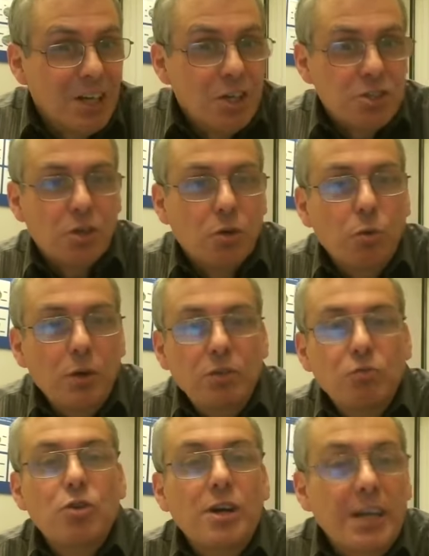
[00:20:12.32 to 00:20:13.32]
So we
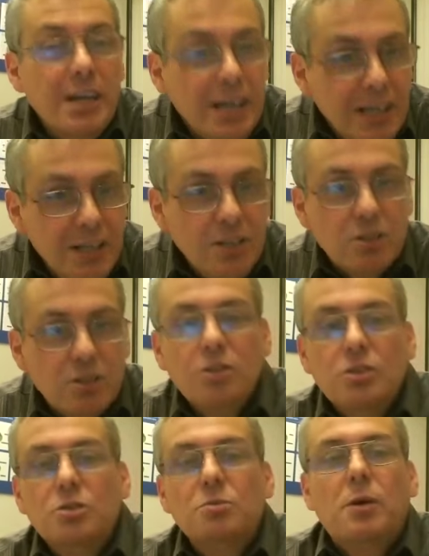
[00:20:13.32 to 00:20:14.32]
really
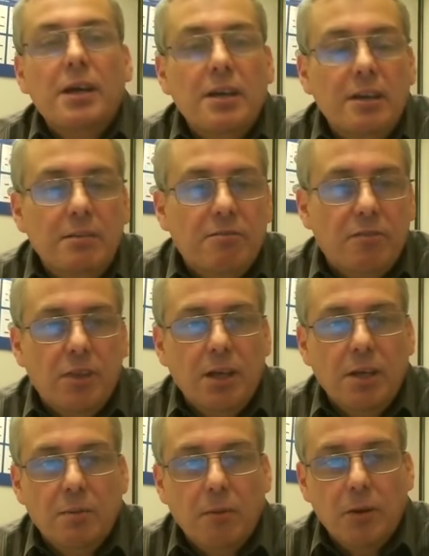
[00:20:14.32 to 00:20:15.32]
do give
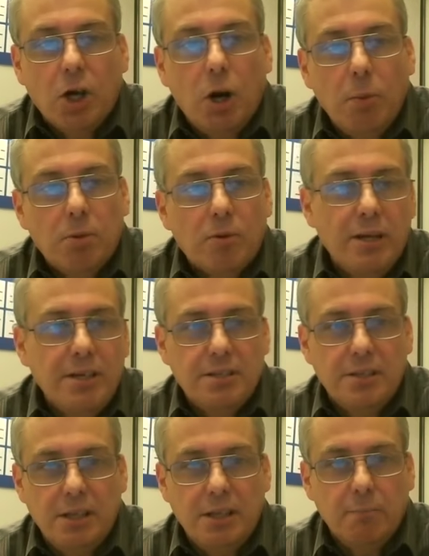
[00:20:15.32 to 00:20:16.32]
the
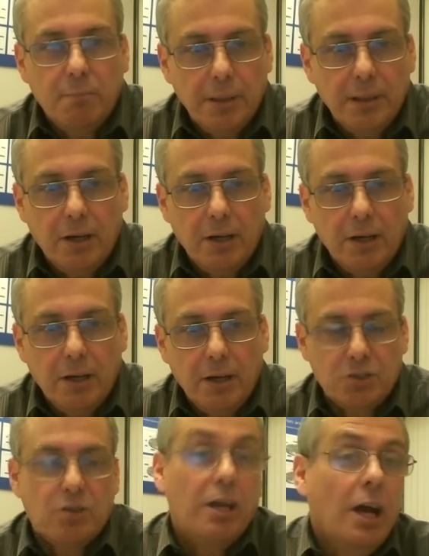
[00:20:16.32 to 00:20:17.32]
operator the
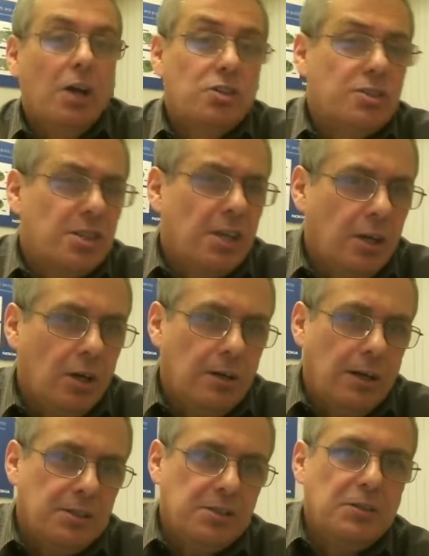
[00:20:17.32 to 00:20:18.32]
ability, I should say,
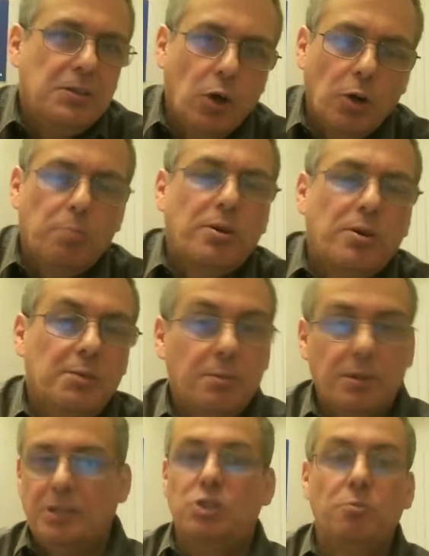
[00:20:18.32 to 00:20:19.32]
I said operator,
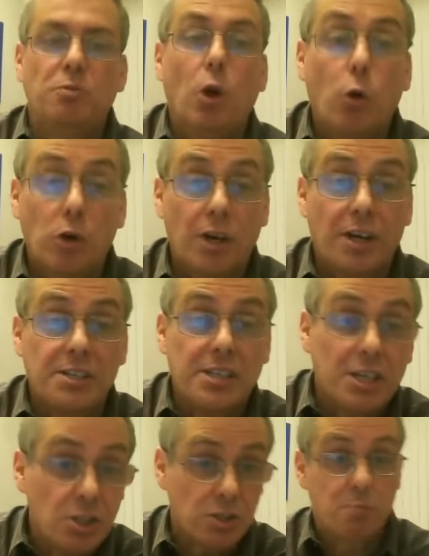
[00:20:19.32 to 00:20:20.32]
but it should be
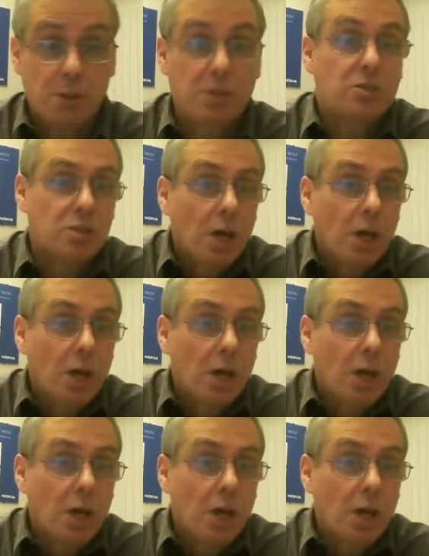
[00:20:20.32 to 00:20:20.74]
organizations, because